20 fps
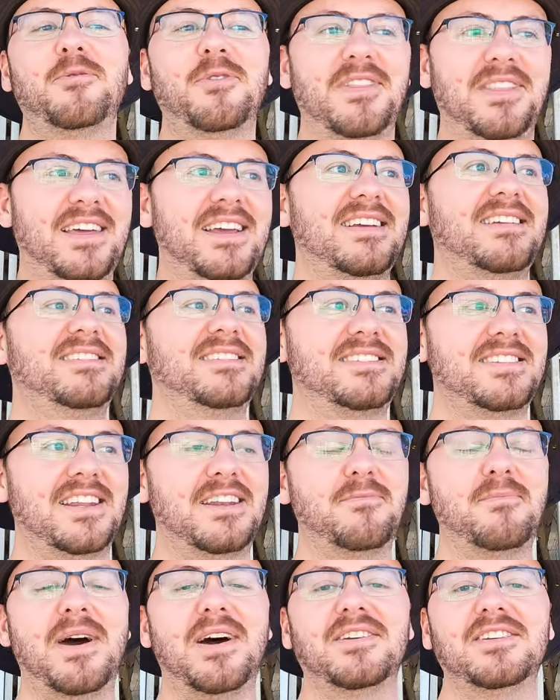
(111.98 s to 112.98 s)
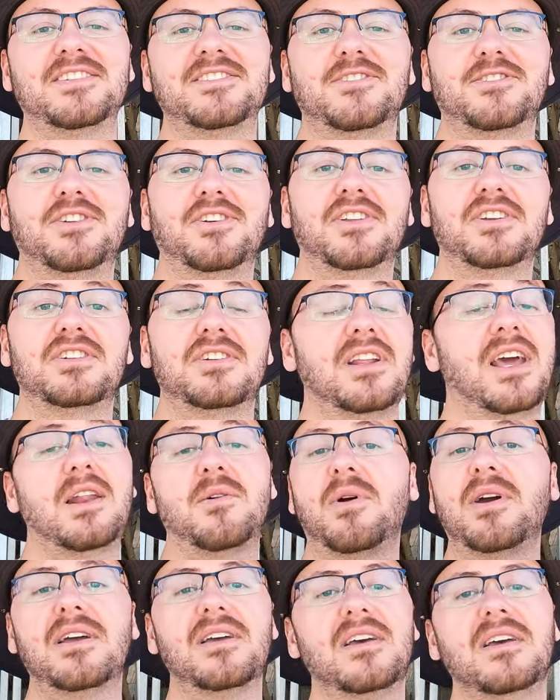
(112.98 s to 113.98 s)
when they send them out into circulation.
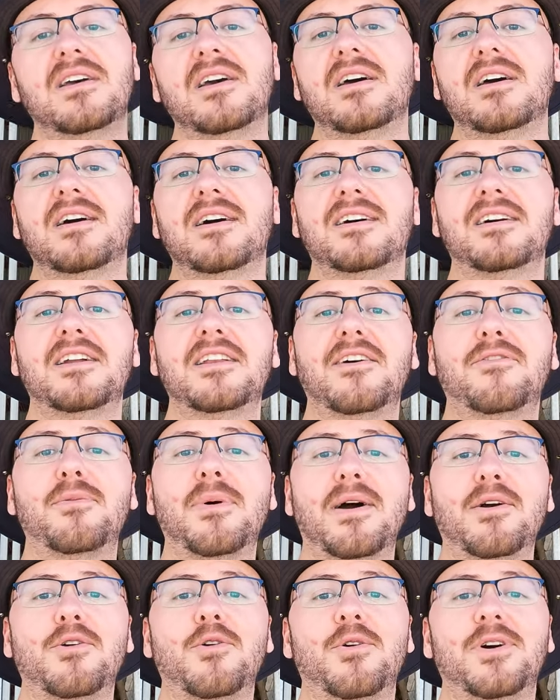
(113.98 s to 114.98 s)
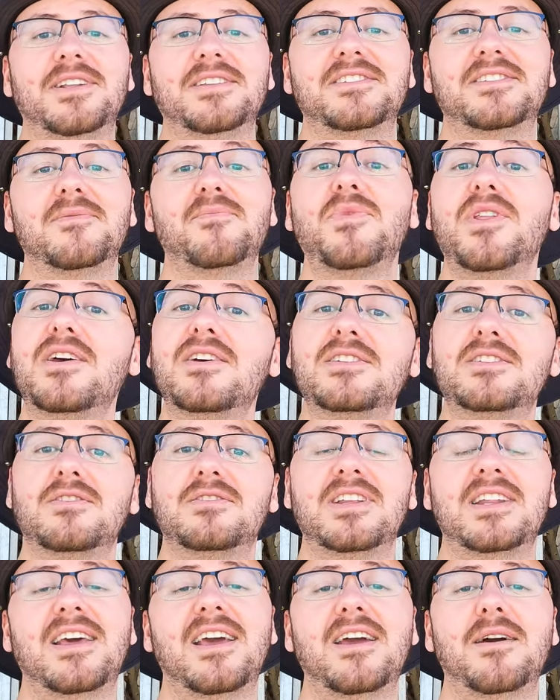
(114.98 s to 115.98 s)
Anyway, enough about coins. So
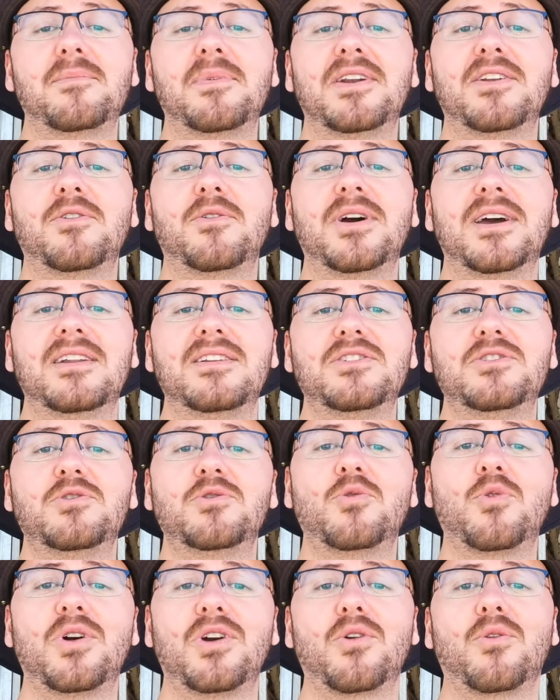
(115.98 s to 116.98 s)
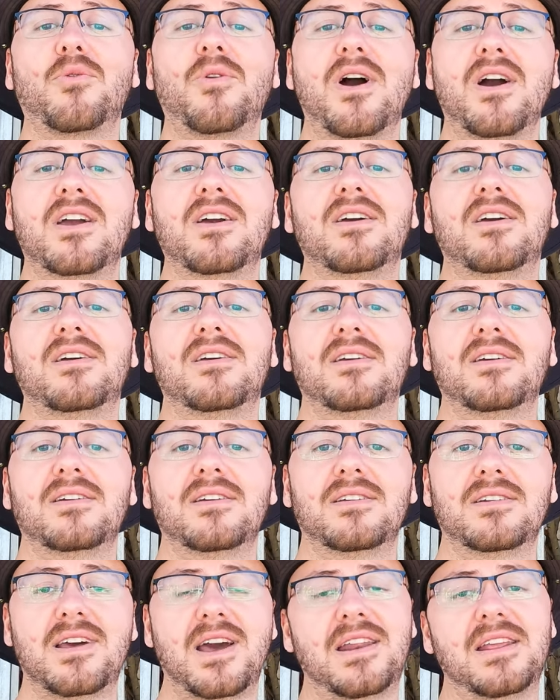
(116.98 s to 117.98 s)
today I'm going to go ahead and do a quick rock
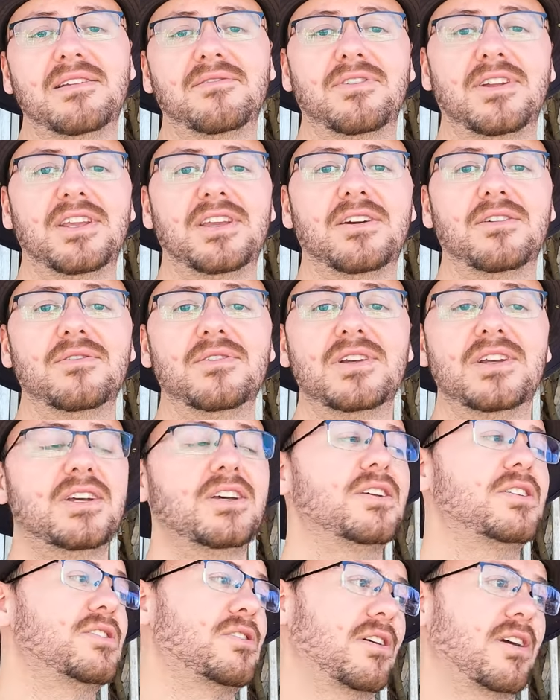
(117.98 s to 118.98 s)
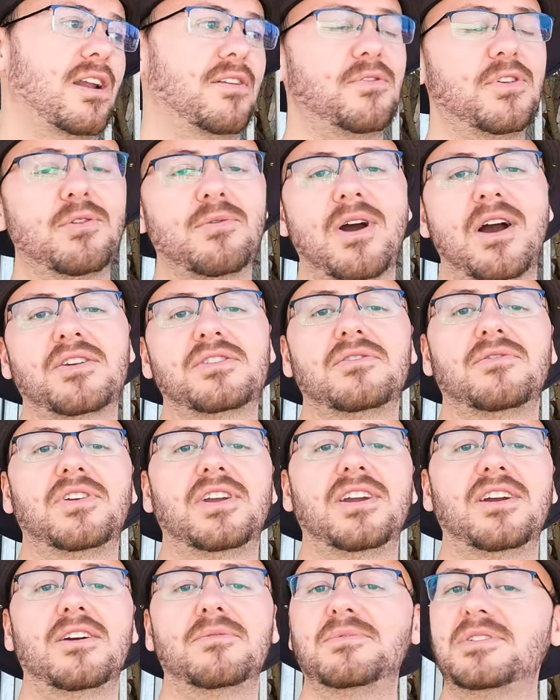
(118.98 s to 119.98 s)
cutting video. So I got a few rocks over
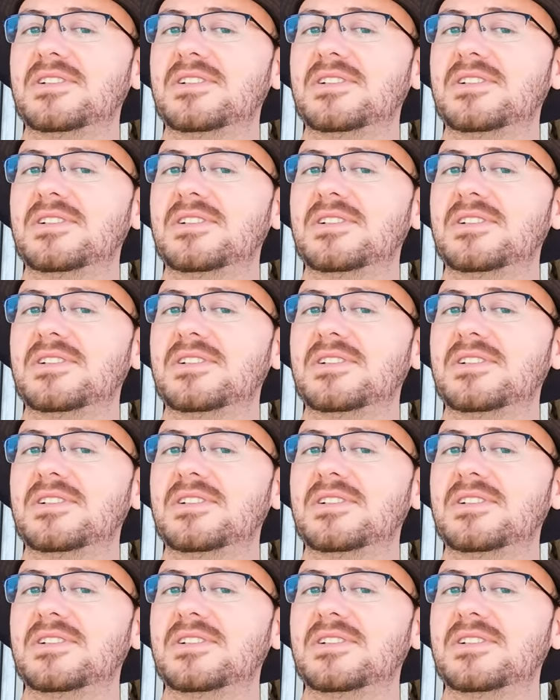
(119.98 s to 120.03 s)
here. I'm